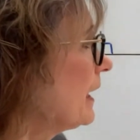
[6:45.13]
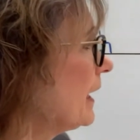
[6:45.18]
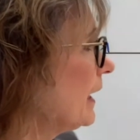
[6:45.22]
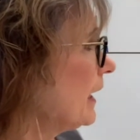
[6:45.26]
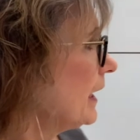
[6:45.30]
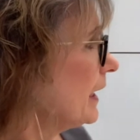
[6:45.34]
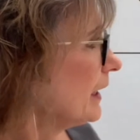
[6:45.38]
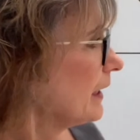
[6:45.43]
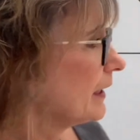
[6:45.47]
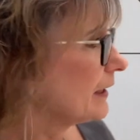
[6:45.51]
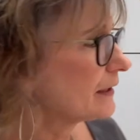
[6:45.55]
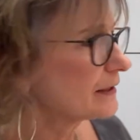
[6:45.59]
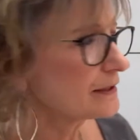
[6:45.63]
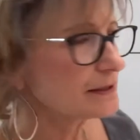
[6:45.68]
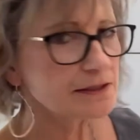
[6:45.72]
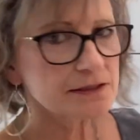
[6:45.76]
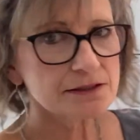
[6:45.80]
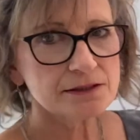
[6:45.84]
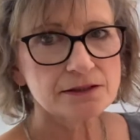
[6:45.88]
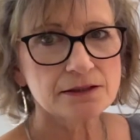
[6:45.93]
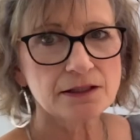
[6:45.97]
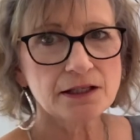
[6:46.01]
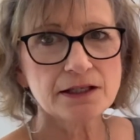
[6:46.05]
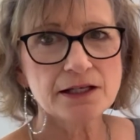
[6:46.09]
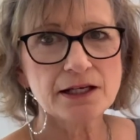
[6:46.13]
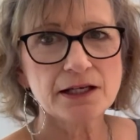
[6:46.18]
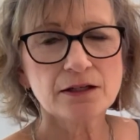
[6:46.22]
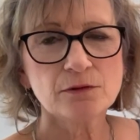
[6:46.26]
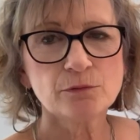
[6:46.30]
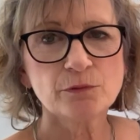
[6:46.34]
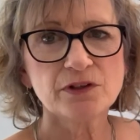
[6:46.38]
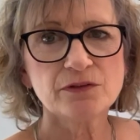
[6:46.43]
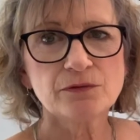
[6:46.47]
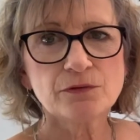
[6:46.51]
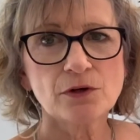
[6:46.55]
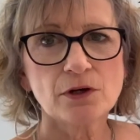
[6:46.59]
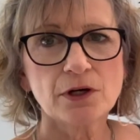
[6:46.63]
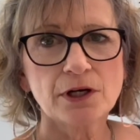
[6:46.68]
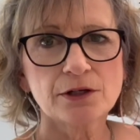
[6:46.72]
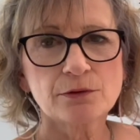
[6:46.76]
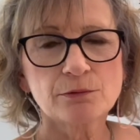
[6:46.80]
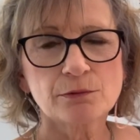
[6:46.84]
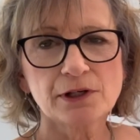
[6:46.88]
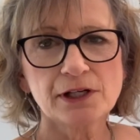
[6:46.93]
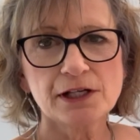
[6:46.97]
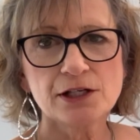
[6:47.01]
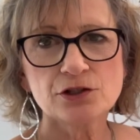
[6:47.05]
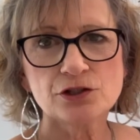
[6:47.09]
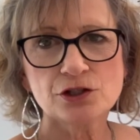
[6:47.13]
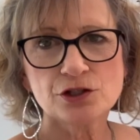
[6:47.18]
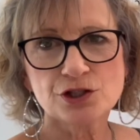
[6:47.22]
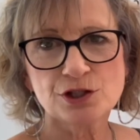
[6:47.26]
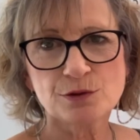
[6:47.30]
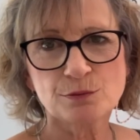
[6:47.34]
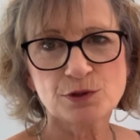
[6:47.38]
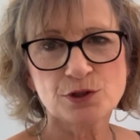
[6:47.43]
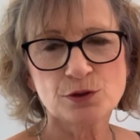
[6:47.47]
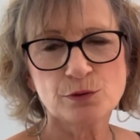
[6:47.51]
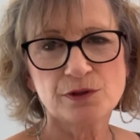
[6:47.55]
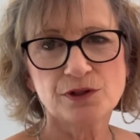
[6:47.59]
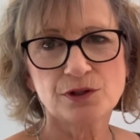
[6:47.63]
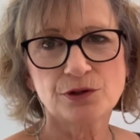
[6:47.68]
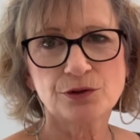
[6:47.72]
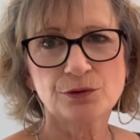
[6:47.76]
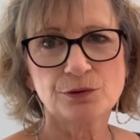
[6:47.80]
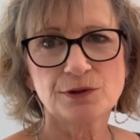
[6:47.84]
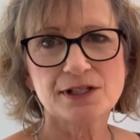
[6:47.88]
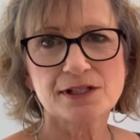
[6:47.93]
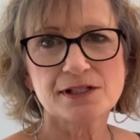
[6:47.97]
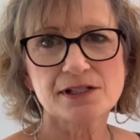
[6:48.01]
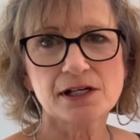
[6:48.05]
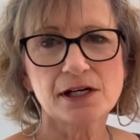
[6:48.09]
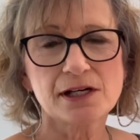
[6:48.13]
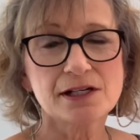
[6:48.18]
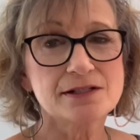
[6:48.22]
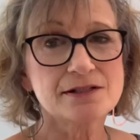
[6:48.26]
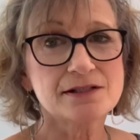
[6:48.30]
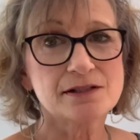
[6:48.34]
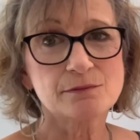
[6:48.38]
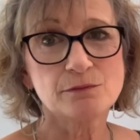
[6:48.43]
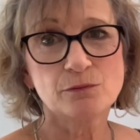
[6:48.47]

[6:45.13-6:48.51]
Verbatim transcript: And again, we've got a relationship between the three sides that